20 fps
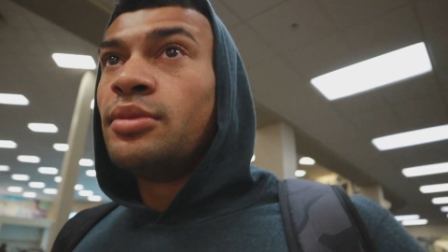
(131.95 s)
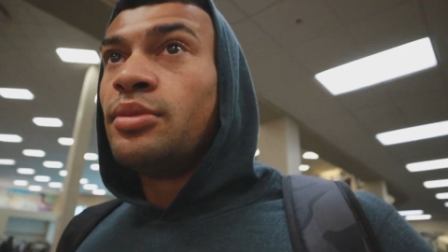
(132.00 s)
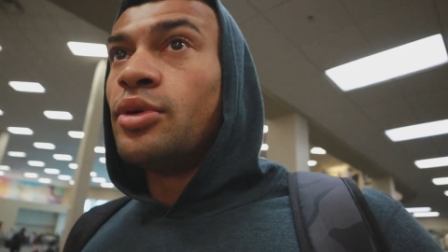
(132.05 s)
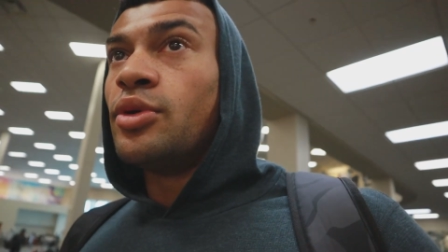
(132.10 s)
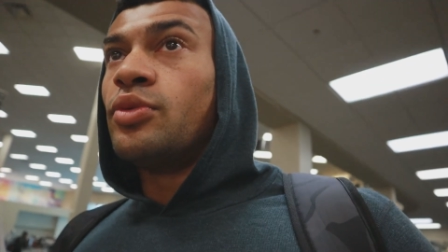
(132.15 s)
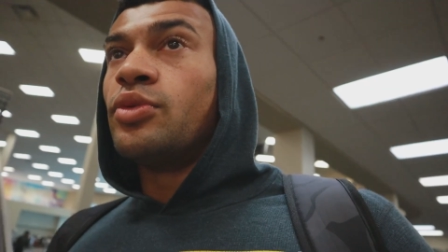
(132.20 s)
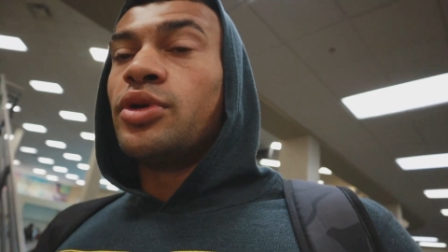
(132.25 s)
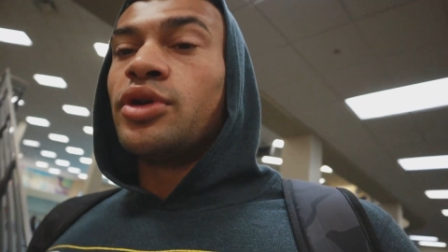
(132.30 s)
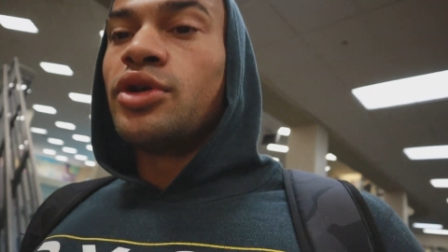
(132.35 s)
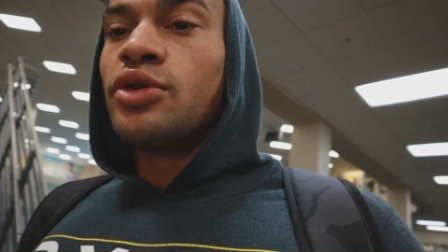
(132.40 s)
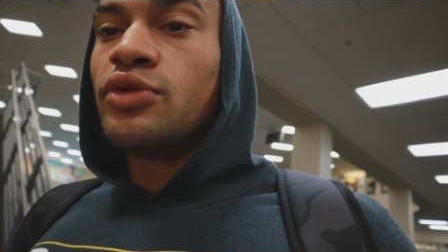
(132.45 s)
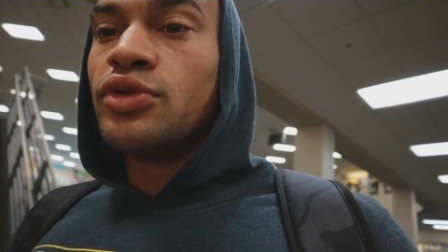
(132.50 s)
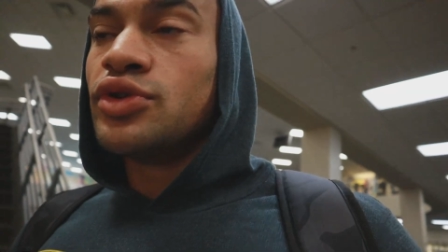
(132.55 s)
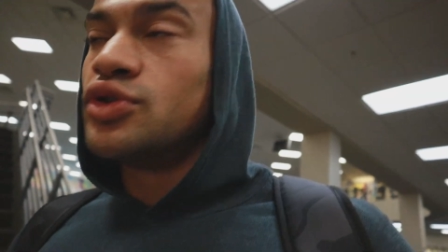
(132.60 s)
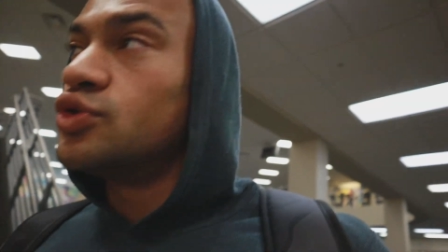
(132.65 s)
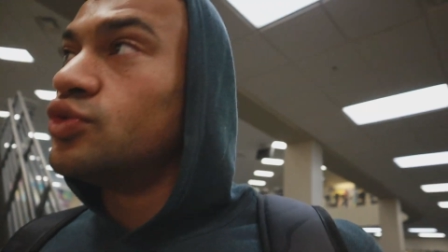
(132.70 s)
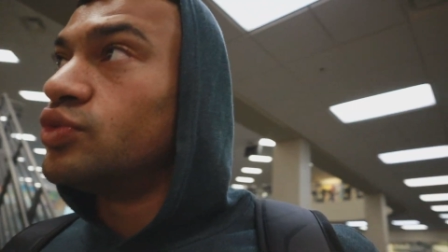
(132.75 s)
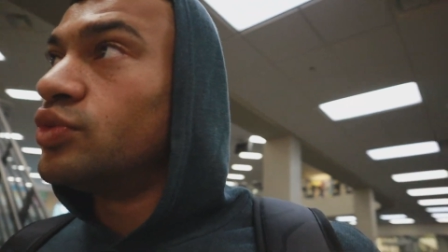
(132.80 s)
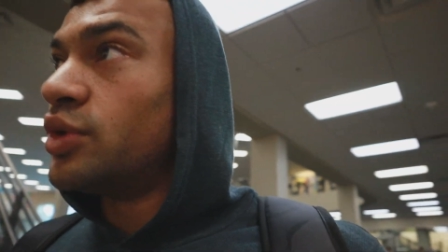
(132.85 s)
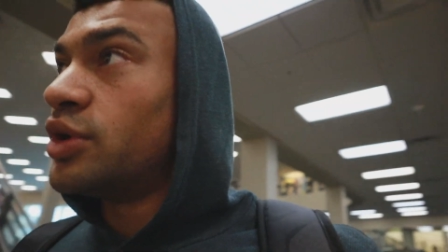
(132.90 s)
But we're
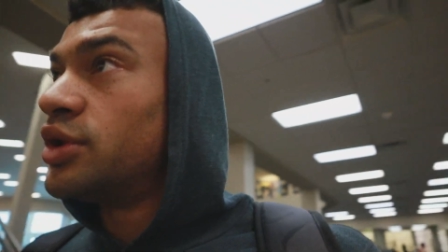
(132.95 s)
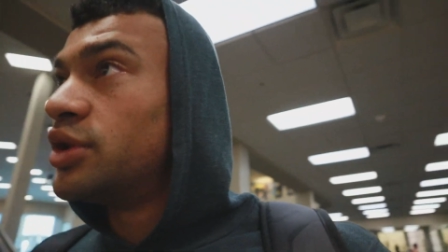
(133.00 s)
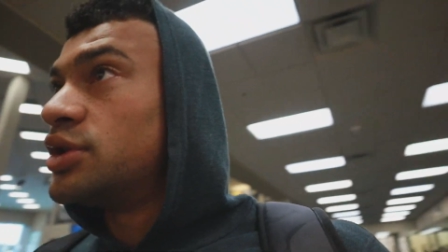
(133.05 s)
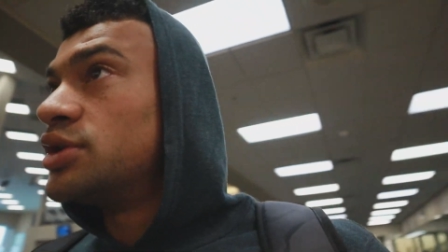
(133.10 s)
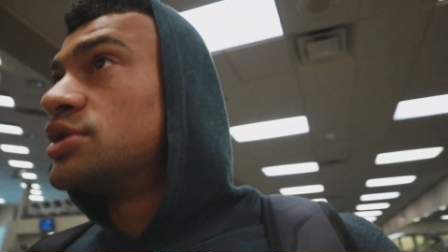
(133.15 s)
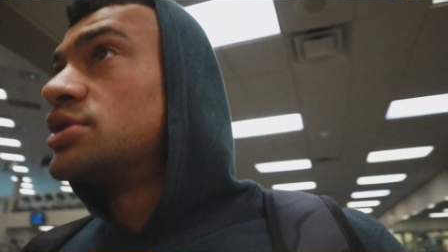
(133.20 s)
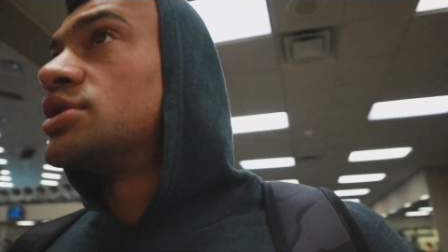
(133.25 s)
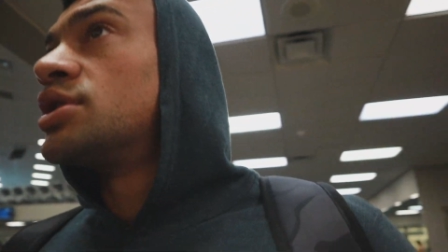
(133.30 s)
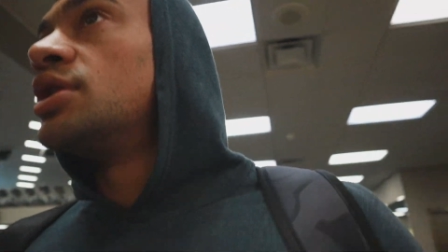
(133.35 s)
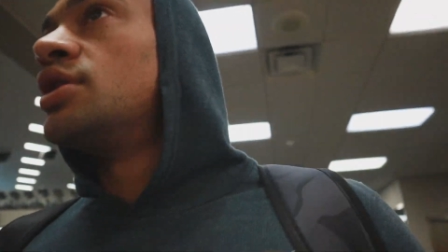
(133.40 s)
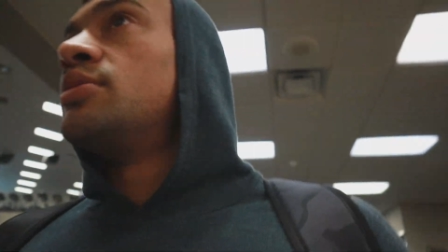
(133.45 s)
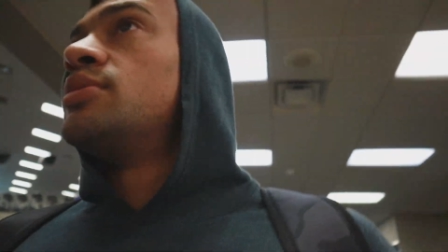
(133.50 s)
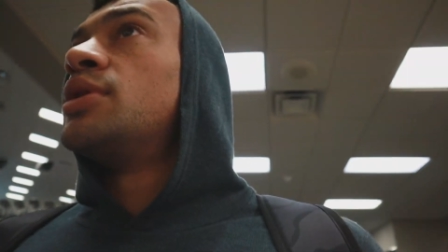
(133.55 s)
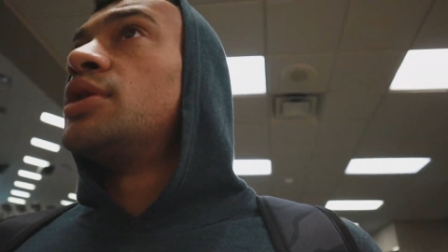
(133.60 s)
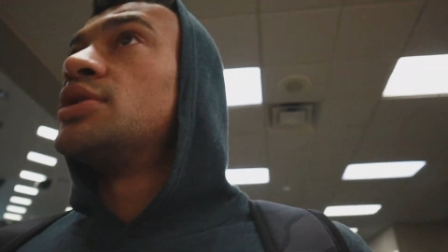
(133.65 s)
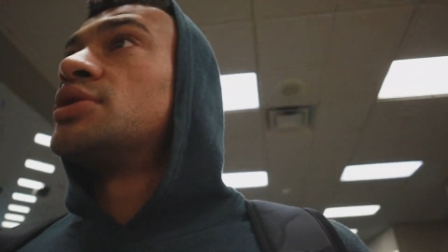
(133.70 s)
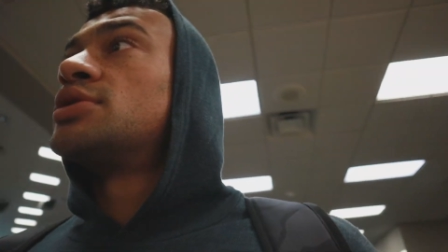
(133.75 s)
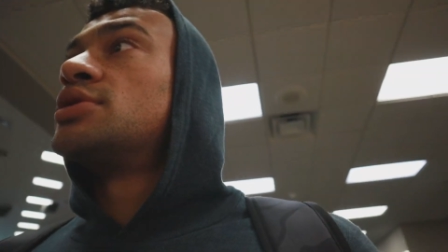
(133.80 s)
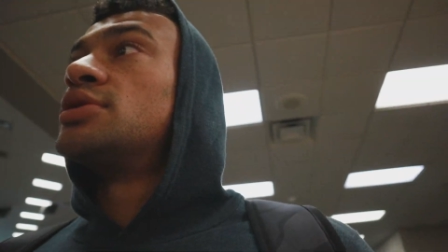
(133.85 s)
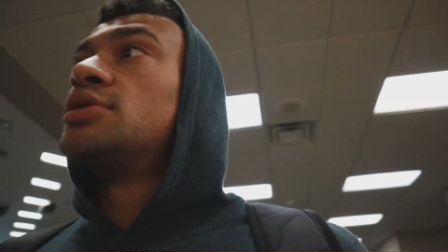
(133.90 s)
going to run the
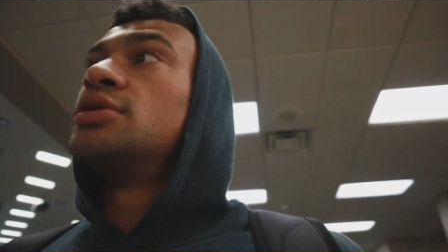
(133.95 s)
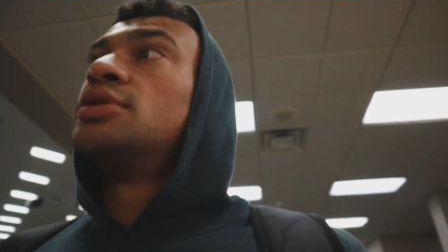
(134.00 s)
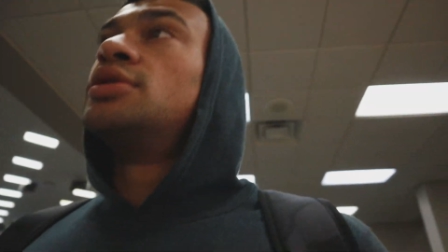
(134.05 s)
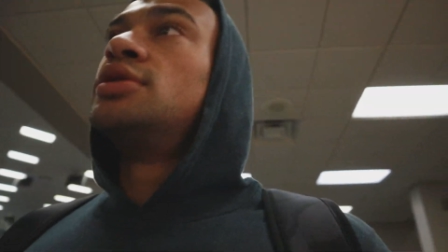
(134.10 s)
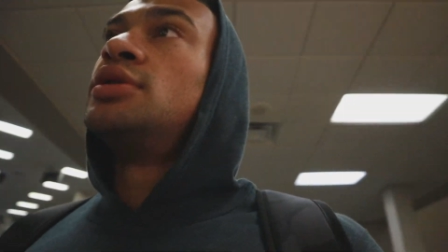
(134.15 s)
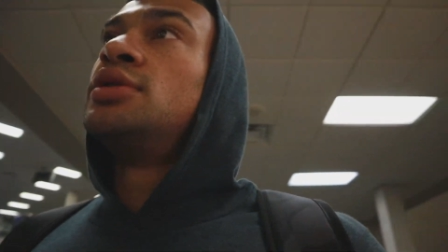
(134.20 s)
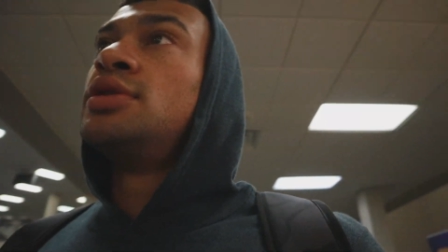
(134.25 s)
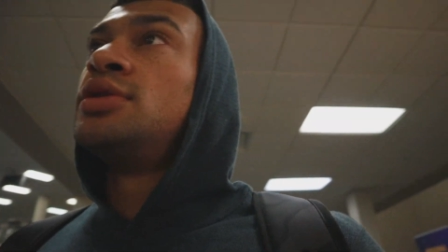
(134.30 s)
Stairmaster.